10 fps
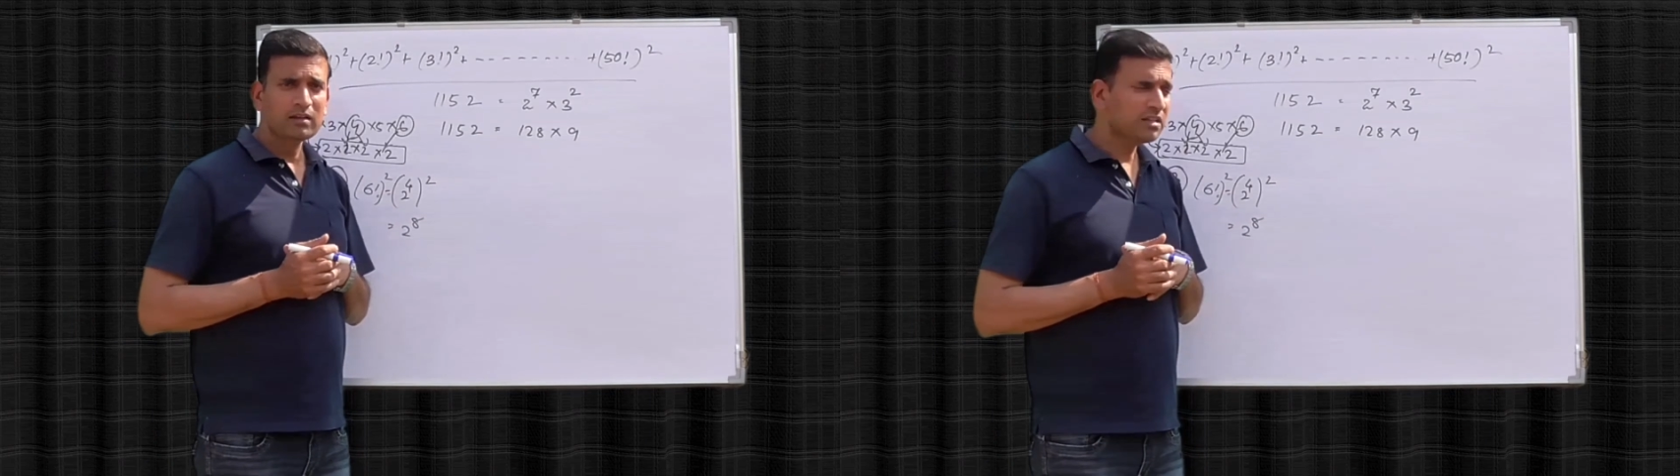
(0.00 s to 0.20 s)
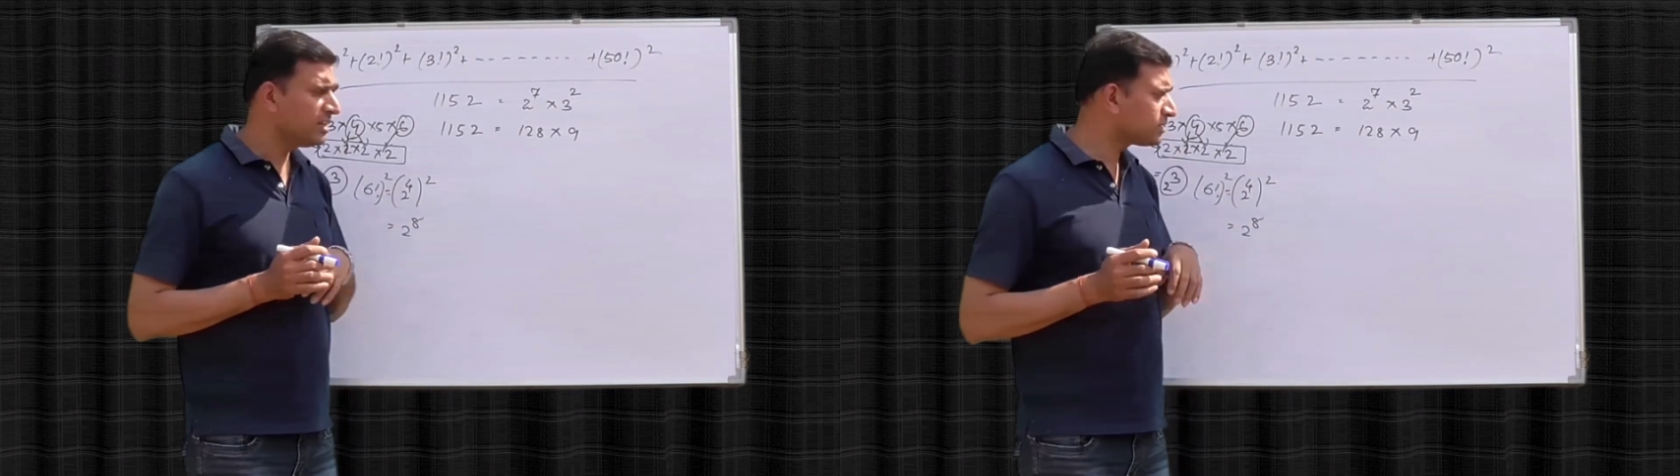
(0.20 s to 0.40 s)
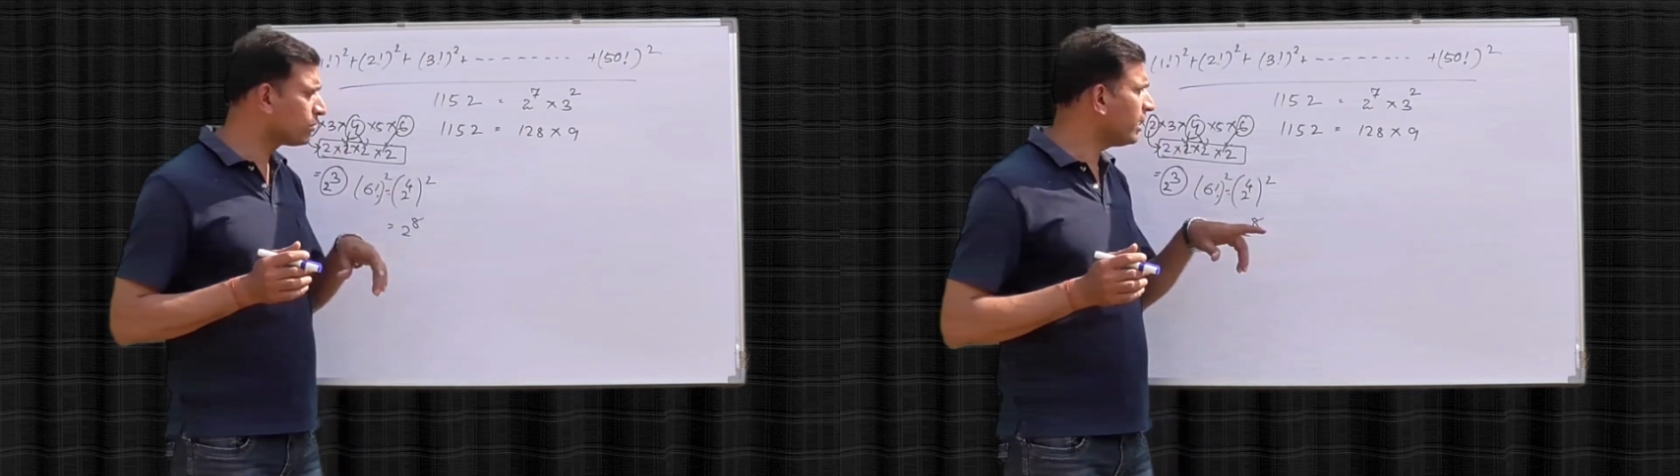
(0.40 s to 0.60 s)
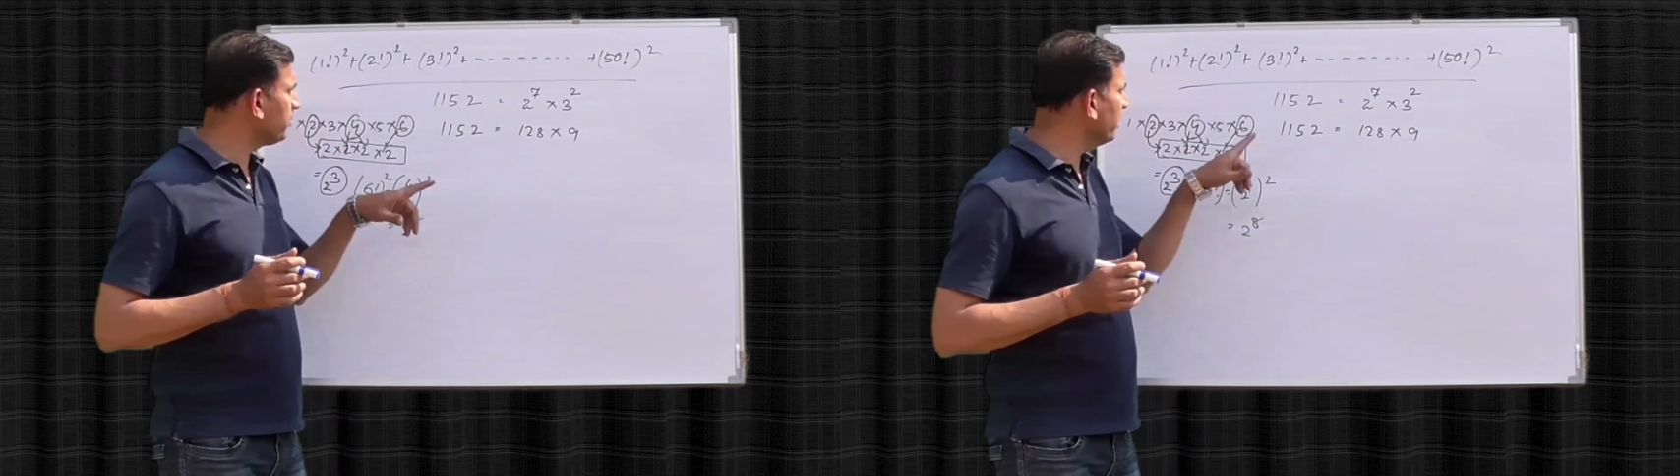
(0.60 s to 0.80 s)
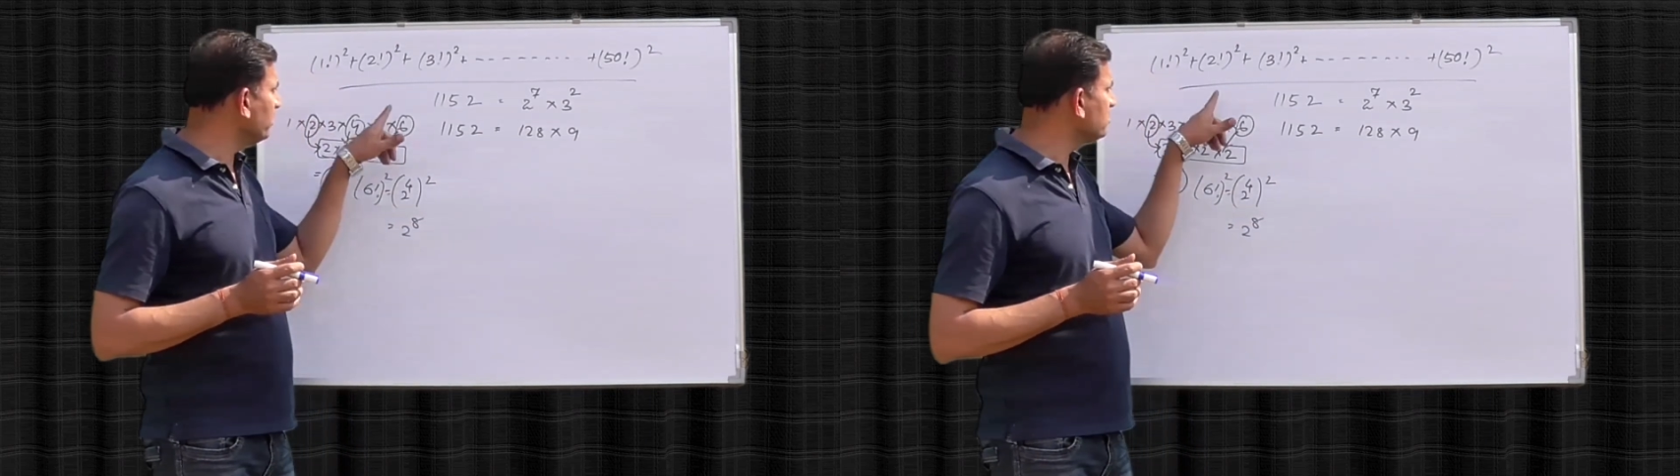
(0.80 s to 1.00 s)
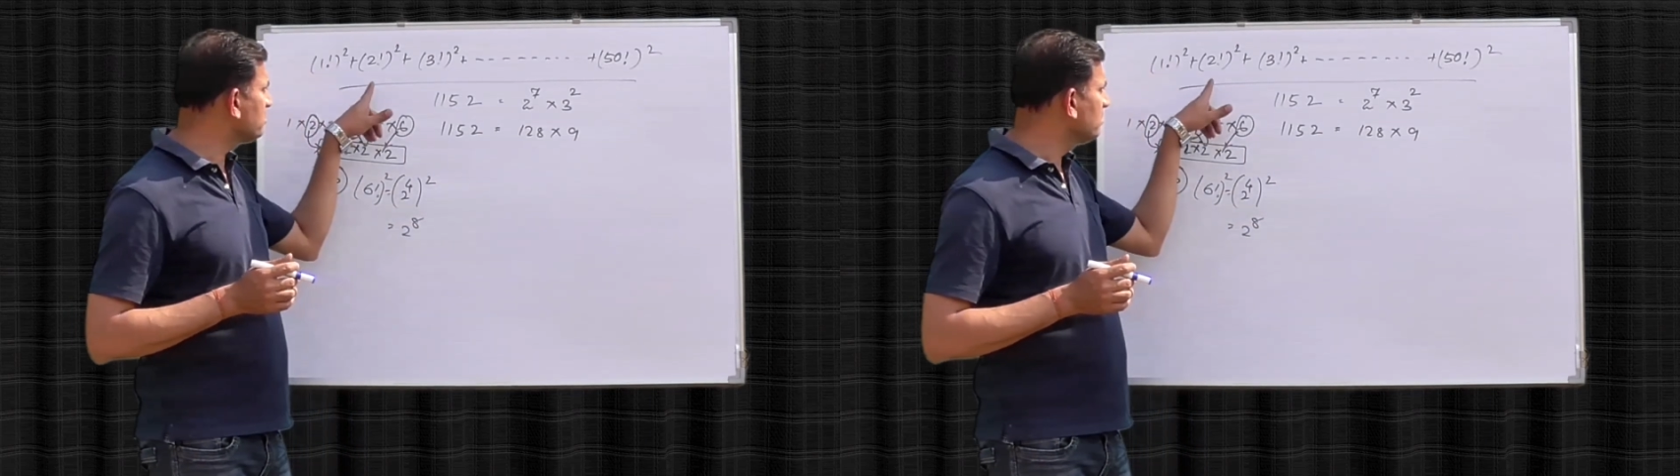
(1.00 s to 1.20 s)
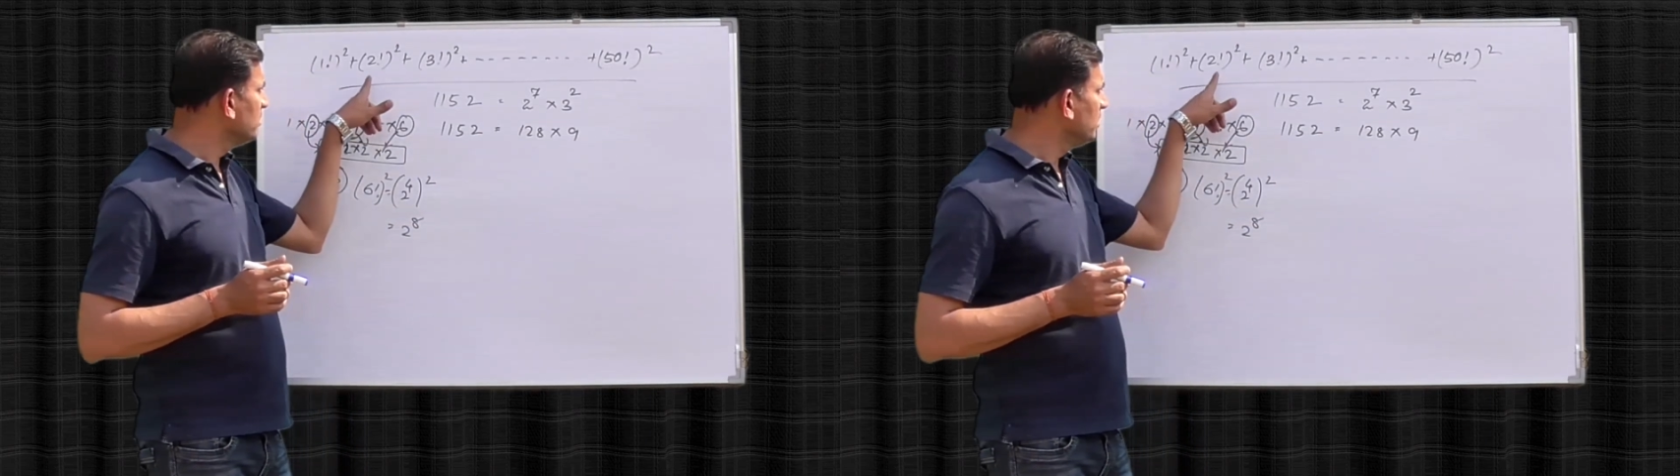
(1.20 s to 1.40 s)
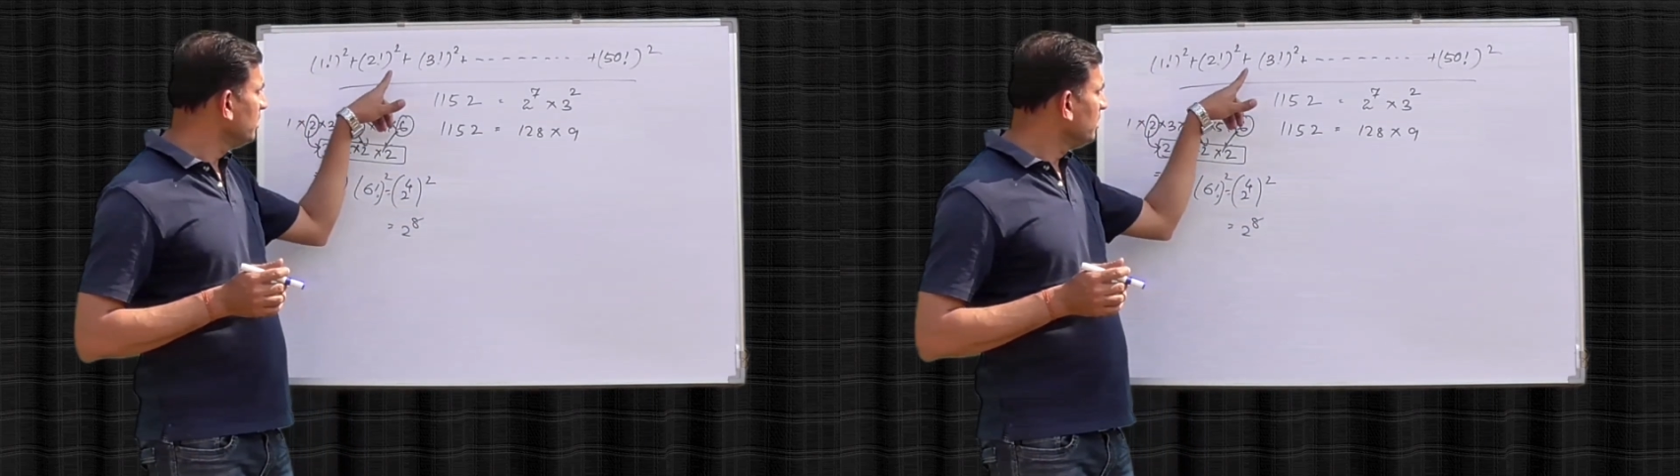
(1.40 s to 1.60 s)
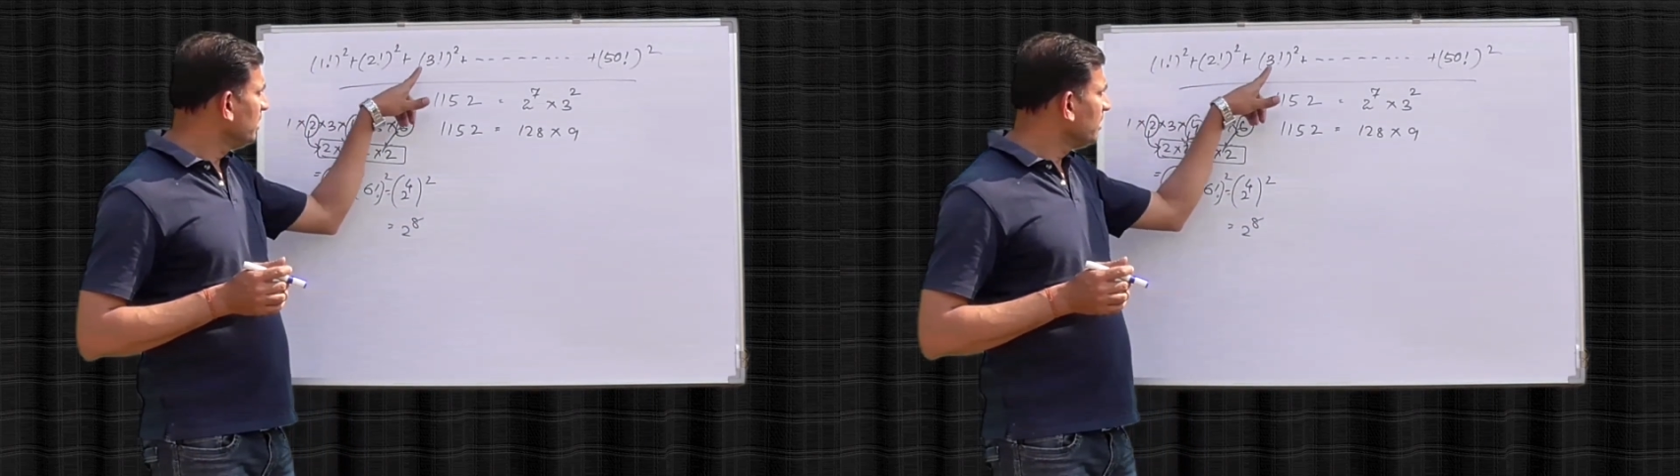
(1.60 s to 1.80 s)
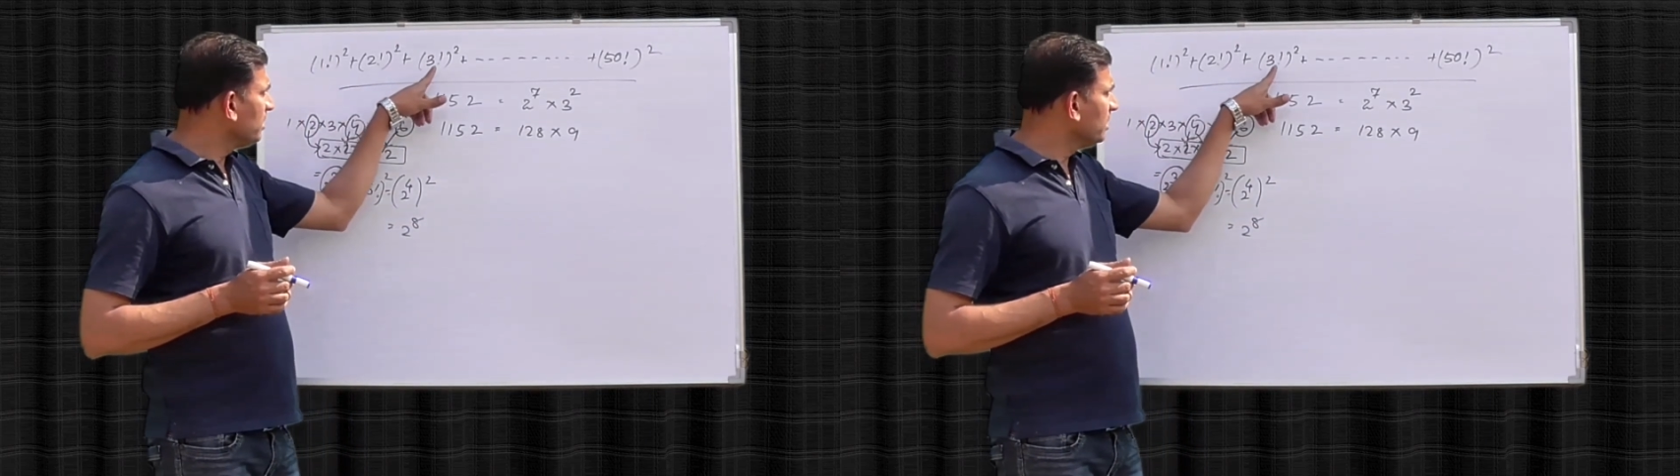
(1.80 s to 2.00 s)
3 square means
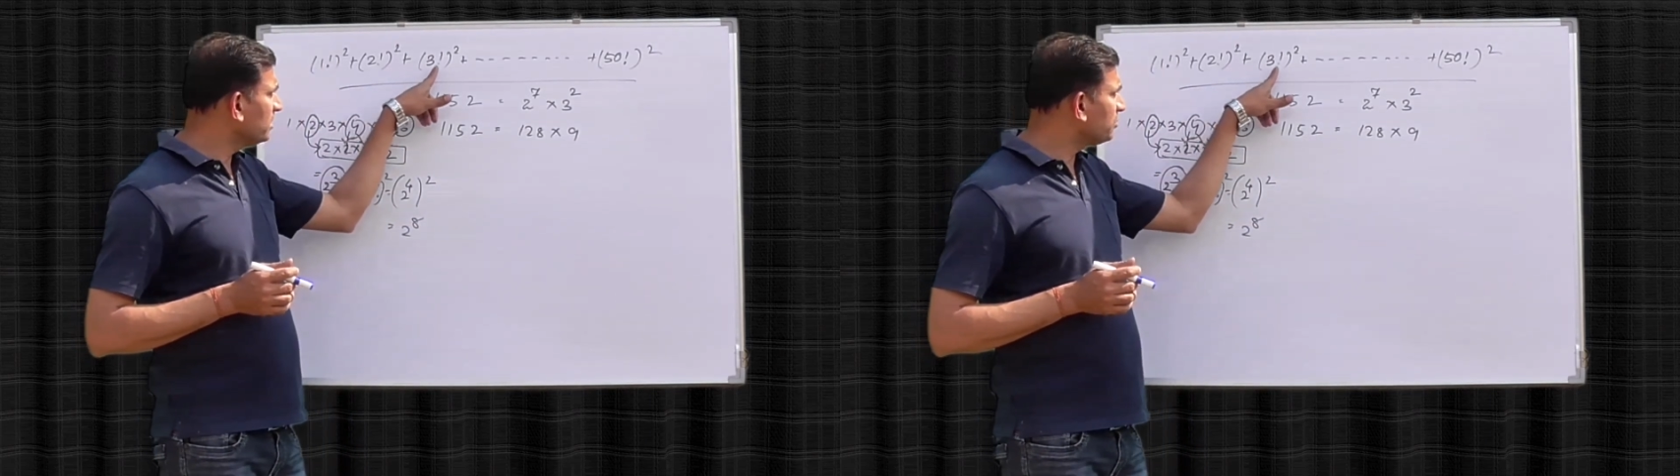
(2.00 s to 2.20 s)
here